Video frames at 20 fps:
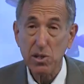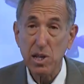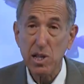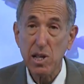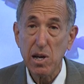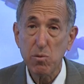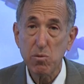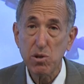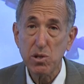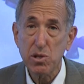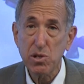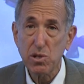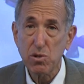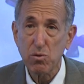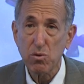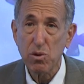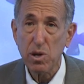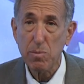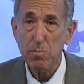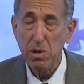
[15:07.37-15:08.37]
they were
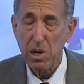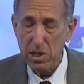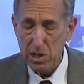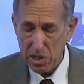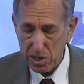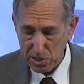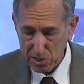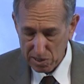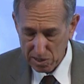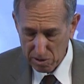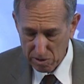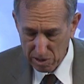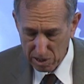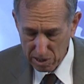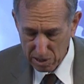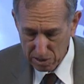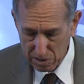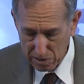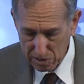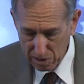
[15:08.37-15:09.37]
destroyed by the
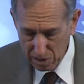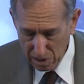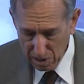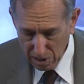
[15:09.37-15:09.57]
Assyrians.